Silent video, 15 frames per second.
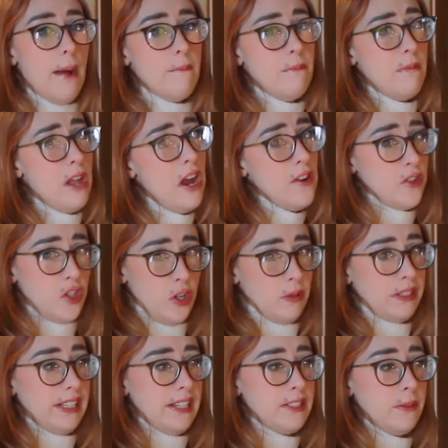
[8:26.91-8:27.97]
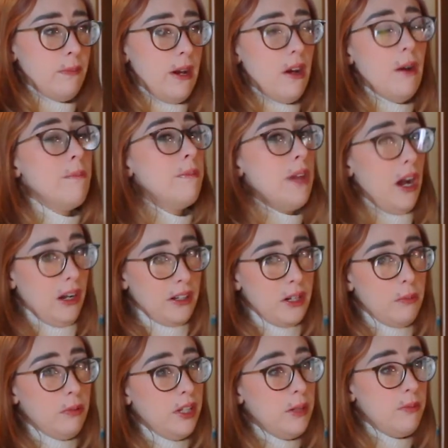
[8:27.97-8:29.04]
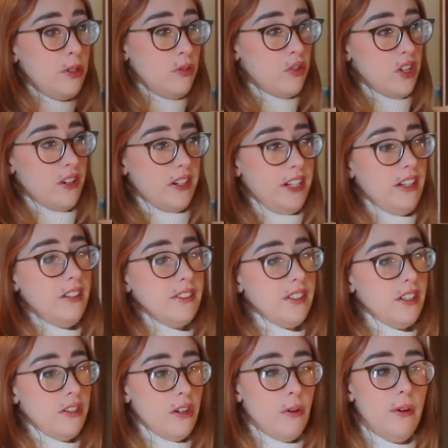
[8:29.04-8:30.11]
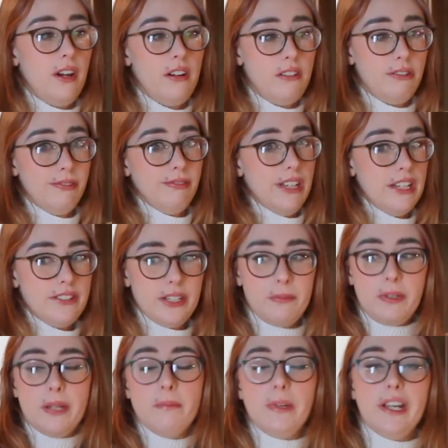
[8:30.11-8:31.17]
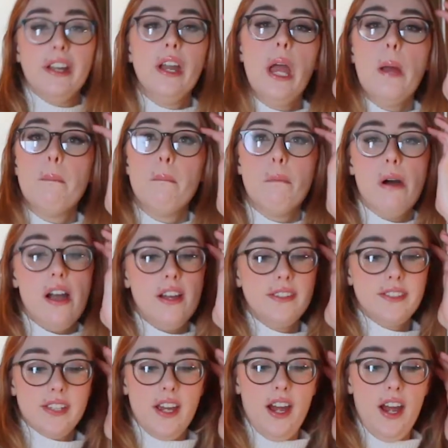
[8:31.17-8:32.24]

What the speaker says: Not sure what that's about. I'm not gonna blame you, Johnny, because I know how SM can be, but